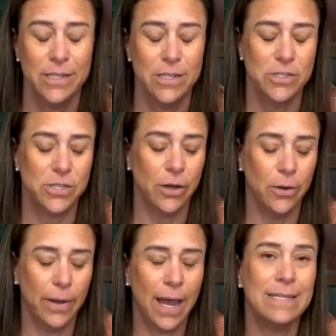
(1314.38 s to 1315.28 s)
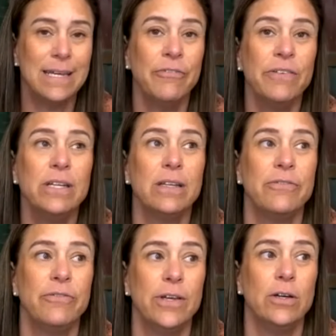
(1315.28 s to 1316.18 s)
So I definitely
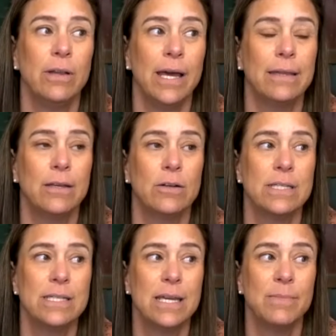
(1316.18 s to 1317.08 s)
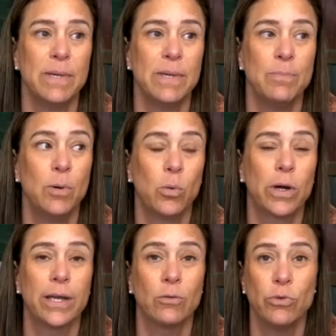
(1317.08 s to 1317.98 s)
feel like there's a team of people
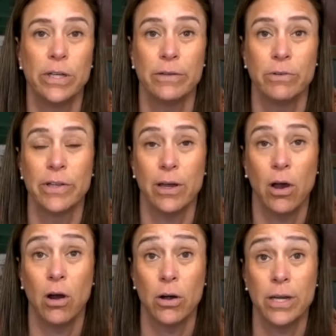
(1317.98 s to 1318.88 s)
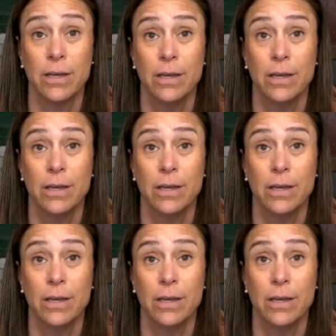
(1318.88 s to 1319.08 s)
working really, really hard.